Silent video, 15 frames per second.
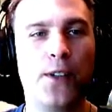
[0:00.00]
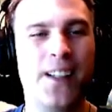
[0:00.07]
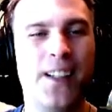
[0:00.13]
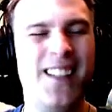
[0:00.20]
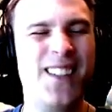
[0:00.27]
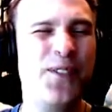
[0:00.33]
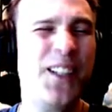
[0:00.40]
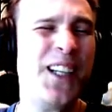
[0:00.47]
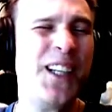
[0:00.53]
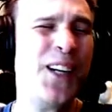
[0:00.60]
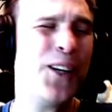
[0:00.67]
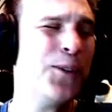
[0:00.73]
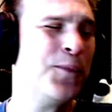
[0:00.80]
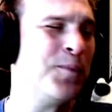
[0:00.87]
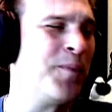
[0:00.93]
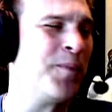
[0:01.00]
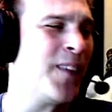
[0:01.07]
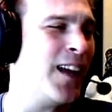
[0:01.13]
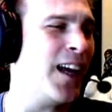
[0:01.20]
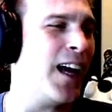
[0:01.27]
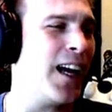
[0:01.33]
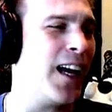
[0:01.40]
And this video
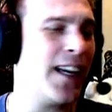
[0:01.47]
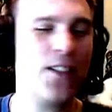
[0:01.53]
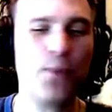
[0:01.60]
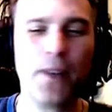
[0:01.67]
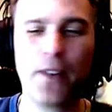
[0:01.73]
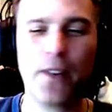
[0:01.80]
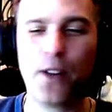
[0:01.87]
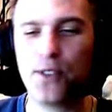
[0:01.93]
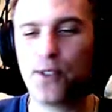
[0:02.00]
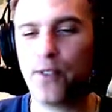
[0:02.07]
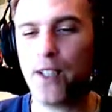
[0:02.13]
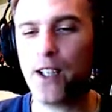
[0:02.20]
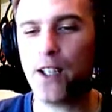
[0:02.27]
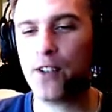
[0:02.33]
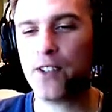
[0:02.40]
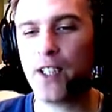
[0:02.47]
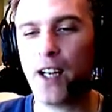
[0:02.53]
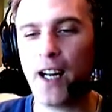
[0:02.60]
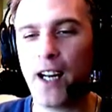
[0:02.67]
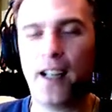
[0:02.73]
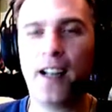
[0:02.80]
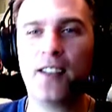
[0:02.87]
is one of those videos
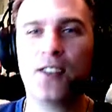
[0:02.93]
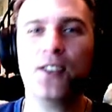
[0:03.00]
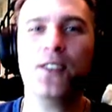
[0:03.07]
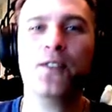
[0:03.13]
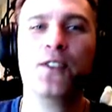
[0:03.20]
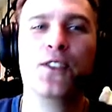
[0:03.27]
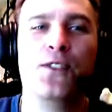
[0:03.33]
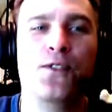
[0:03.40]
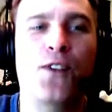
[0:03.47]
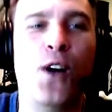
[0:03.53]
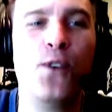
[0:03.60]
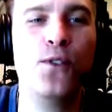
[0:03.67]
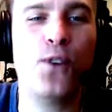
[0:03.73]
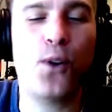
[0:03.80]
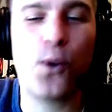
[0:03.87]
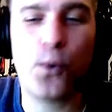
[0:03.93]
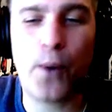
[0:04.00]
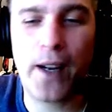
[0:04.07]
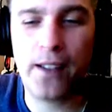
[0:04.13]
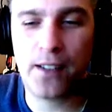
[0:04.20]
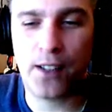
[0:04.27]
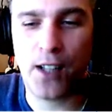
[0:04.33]
that I sort of don't
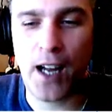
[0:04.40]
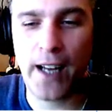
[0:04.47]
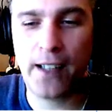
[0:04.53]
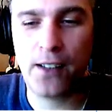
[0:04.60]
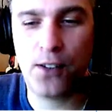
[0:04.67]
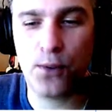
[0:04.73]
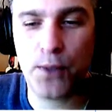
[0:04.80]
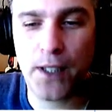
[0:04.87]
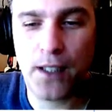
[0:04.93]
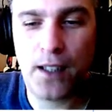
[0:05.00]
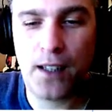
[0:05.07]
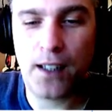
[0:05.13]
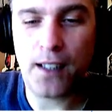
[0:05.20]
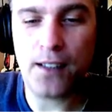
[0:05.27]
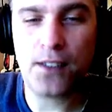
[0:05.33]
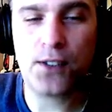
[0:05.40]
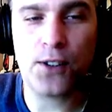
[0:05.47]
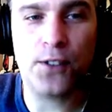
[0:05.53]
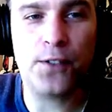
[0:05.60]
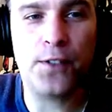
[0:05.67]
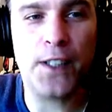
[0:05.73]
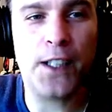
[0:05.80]
always like doing these sort
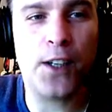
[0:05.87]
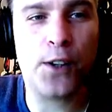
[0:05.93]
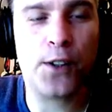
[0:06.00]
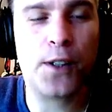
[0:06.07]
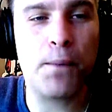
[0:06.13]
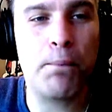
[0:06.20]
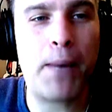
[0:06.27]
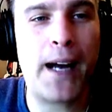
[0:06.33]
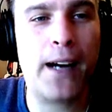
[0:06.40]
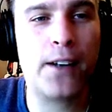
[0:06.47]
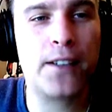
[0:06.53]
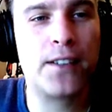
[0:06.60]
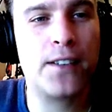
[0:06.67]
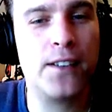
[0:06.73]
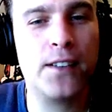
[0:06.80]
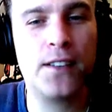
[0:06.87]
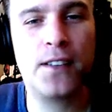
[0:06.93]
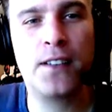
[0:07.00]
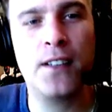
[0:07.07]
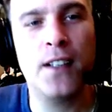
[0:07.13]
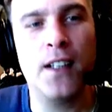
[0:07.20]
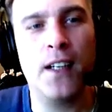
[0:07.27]
of video comparisons,